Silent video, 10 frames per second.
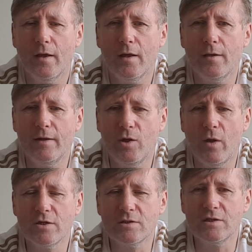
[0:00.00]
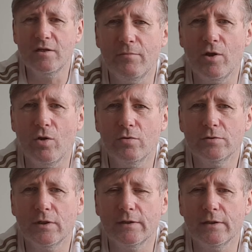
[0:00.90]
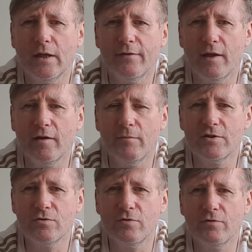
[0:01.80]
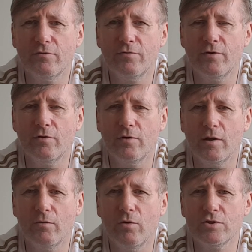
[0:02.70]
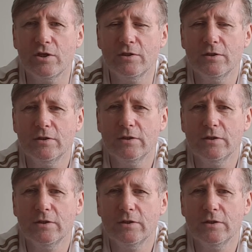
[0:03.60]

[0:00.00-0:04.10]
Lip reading: Any questions, below. And thank you very much for watching.